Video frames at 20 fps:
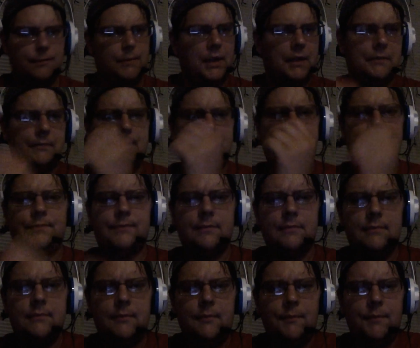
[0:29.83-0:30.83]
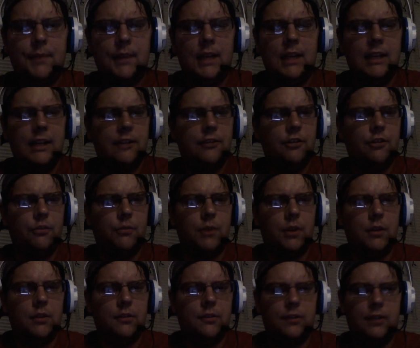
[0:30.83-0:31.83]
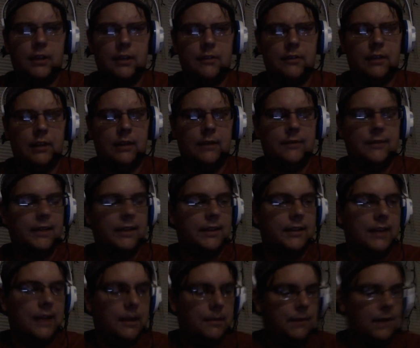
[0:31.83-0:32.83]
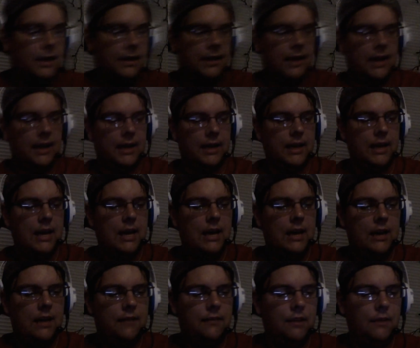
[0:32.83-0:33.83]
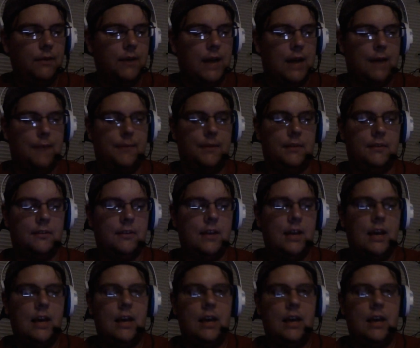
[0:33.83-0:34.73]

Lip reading: But it's just one of those things that I'll take it day by day and see what happens.